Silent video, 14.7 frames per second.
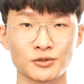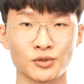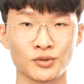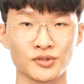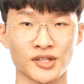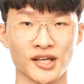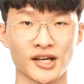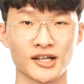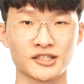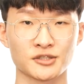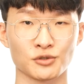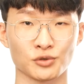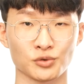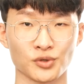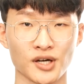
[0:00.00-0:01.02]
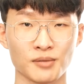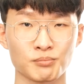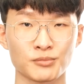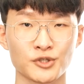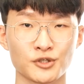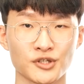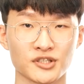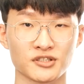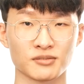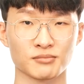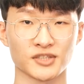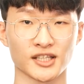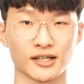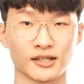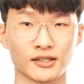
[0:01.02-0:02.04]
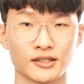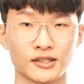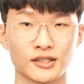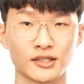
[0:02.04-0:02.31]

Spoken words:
the component also has to be provided.